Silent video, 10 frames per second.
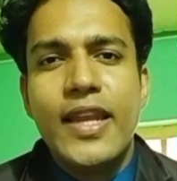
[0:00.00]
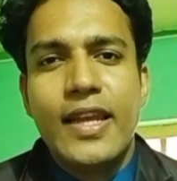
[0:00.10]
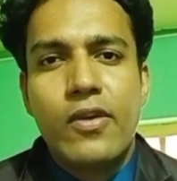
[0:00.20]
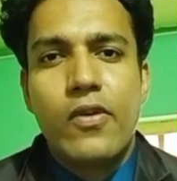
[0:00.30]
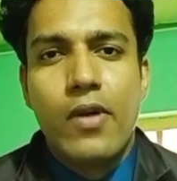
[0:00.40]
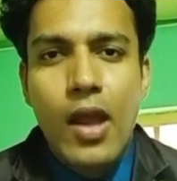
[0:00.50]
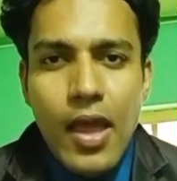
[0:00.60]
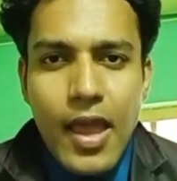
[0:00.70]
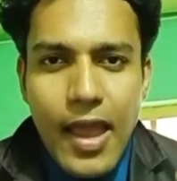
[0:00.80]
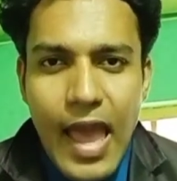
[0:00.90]
our
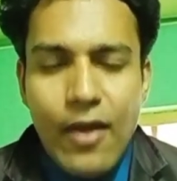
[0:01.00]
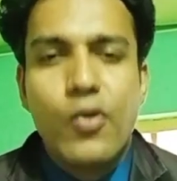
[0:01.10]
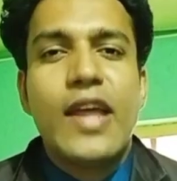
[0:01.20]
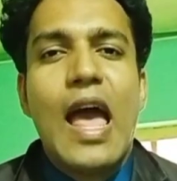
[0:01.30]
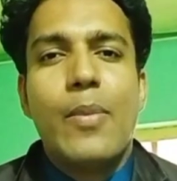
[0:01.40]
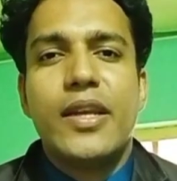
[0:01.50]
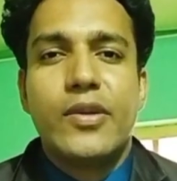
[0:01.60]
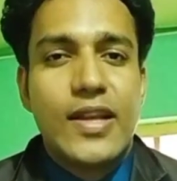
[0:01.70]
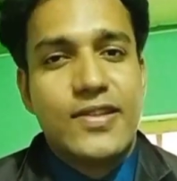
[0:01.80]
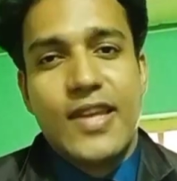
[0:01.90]
good habit, you
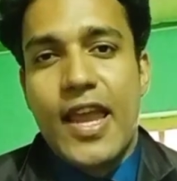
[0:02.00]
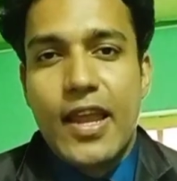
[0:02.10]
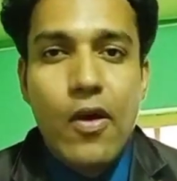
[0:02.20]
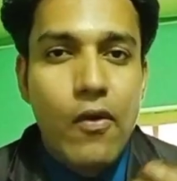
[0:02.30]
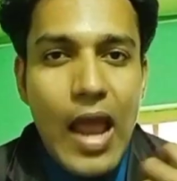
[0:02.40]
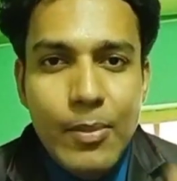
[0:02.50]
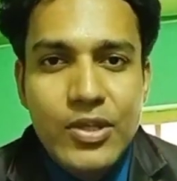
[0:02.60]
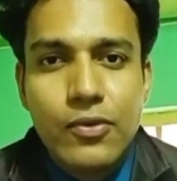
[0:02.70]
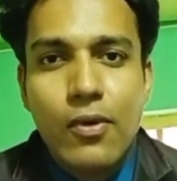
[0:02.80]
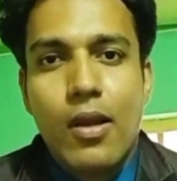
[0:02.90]
can say, our
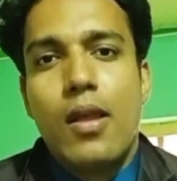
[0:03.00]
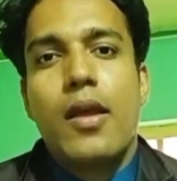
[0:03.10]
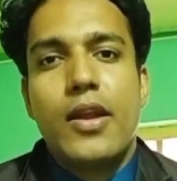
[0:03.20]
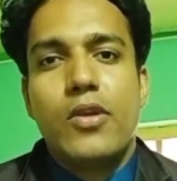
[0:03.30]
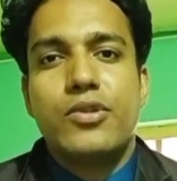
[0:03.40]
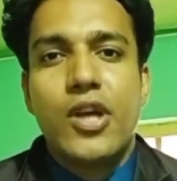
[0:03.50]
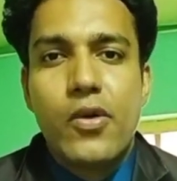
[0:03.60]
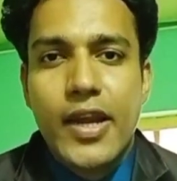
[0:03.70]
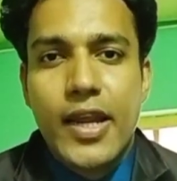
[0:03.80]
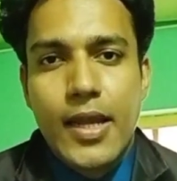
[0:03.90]
habitual
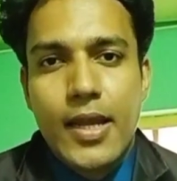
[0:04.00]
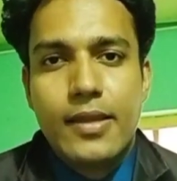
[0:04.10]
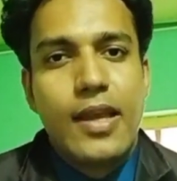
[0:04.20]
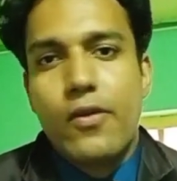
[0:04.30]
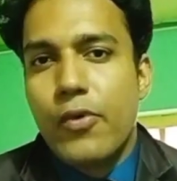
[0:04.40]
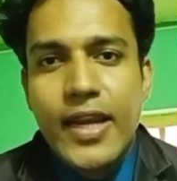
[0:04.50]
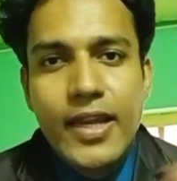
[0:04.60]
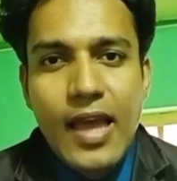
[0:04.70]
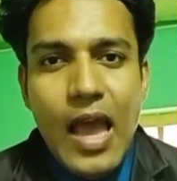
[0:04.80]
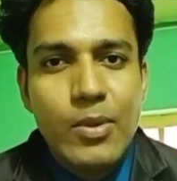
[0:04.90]
journey. They are ruining the
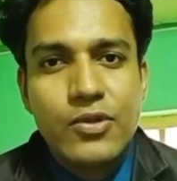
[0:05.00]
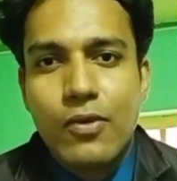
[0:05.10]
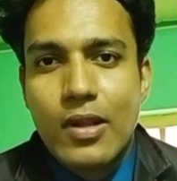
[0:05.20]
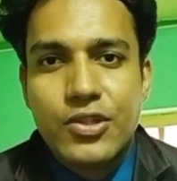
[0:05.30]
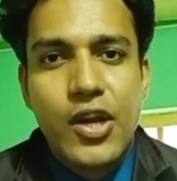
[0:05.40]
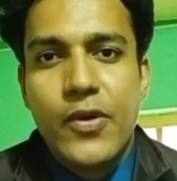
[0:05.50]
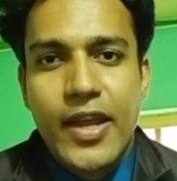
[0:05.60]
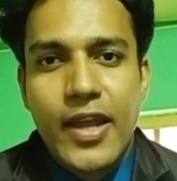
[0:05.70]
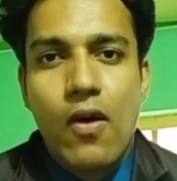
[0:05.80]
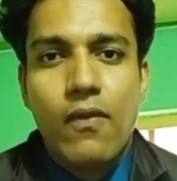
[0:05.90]
habitual journey
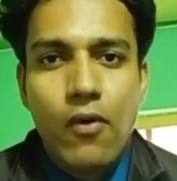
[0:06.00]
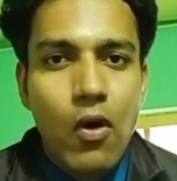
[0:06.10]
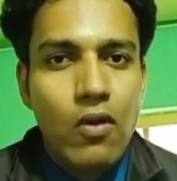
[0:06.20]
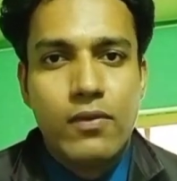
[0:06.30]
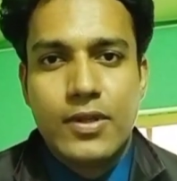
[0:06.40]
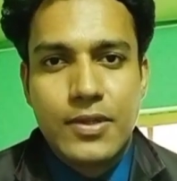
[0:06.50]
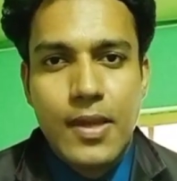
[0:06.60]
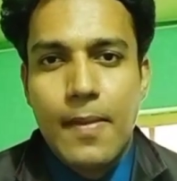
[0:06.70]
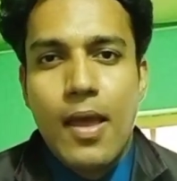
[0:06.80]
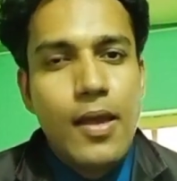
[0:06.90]
of all of us,
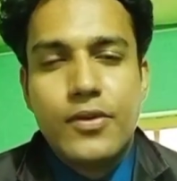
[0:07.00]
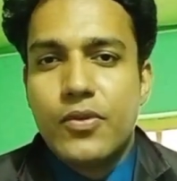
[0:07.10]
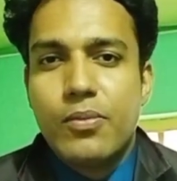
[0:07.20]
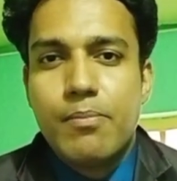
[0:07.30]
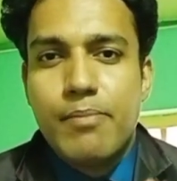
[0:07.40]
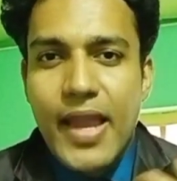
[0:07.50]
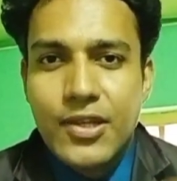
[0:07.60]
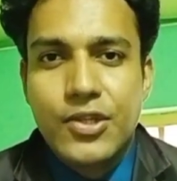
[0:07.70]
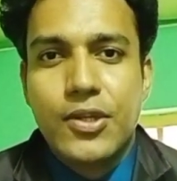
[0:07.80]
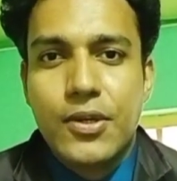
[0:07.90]
to make
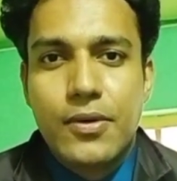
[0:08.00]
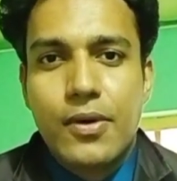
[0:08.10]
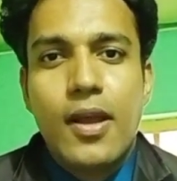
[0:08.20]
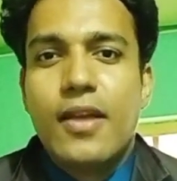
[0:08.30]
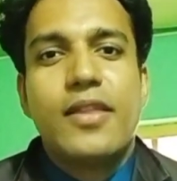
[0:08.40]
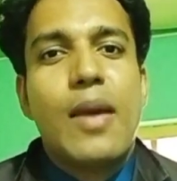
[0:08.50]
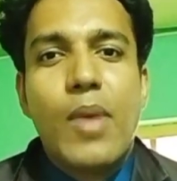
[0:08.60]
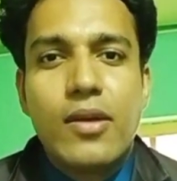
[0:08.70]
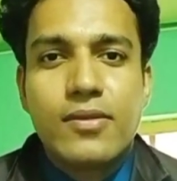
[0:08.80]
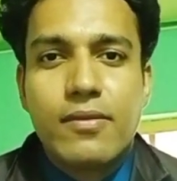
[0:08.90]
sure the
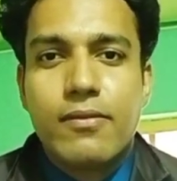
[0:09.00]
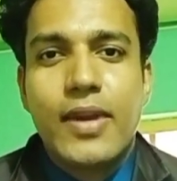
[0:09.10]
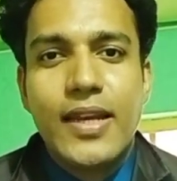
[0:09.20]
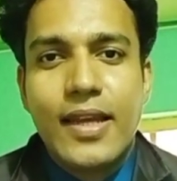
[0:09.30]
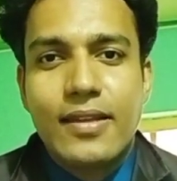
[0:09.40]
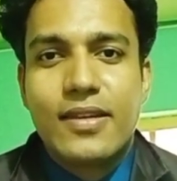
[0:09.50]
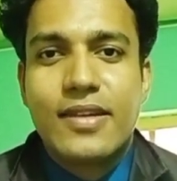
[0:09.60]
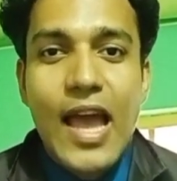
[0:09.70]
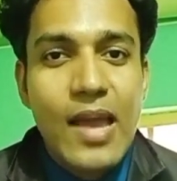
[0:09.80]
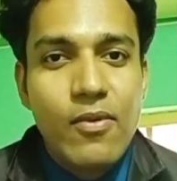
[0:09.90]
amount of reading, the
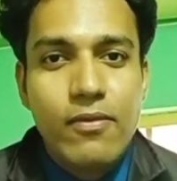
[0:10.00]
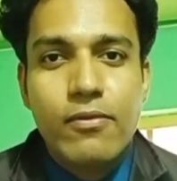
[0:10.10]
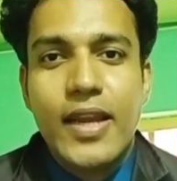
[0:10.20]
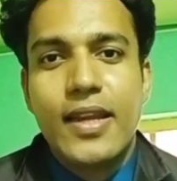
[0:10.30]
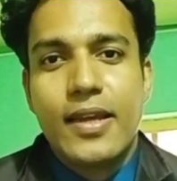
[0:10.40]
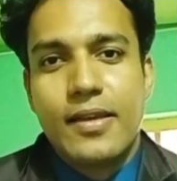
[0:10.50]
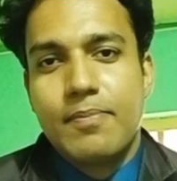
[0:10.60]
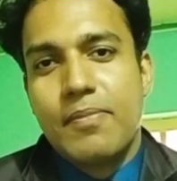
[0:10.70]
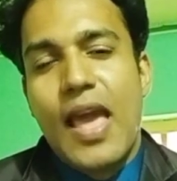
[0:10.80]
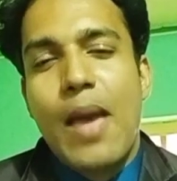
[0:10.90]
time of reading
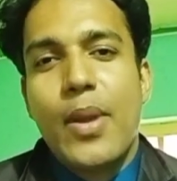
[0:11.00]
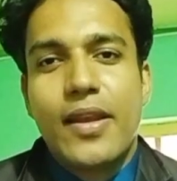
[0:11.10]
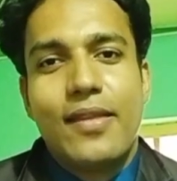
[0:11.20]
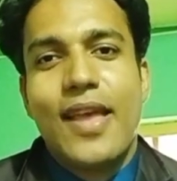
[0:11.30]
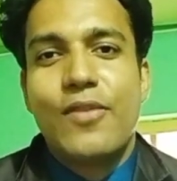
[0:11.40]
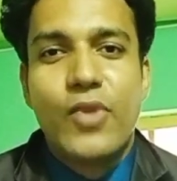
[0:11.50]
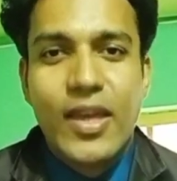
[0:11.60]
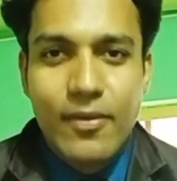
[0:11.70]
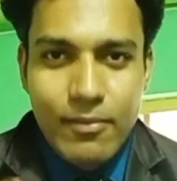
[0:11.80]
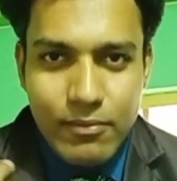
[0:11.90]
habit that we
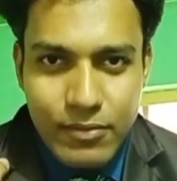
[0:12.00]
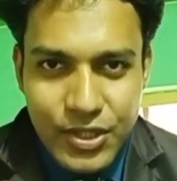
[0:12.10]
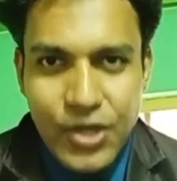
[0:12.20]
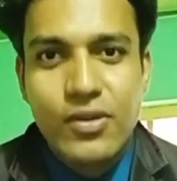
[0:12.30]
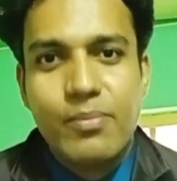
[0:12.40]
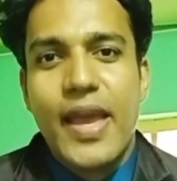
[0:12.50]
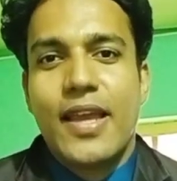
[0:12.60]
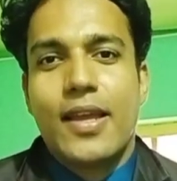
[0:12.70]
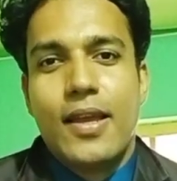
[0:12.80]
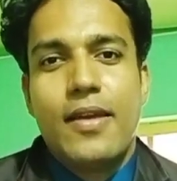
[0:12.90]
should make
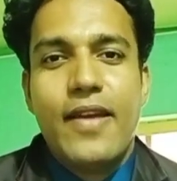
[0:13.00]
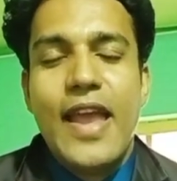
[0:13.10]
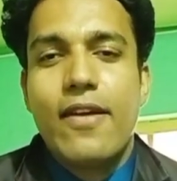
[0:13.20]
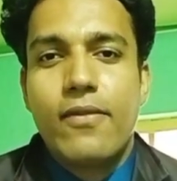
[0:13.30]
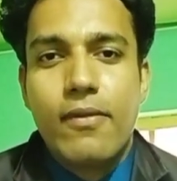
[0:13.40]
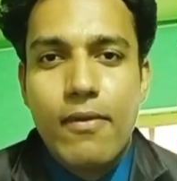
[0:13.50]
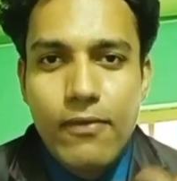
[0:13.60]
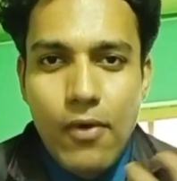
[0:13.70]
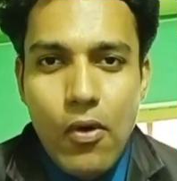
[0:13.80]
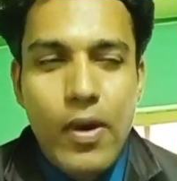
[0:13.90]

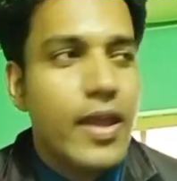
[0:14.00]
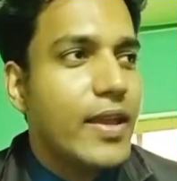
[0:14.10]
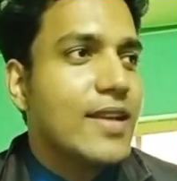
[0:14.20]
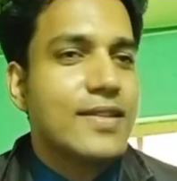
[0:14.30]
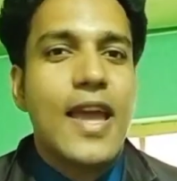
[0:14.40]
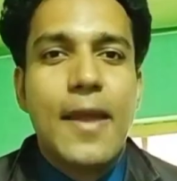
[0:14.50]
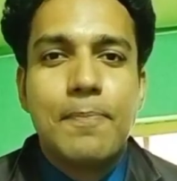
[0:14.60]
for, you can say,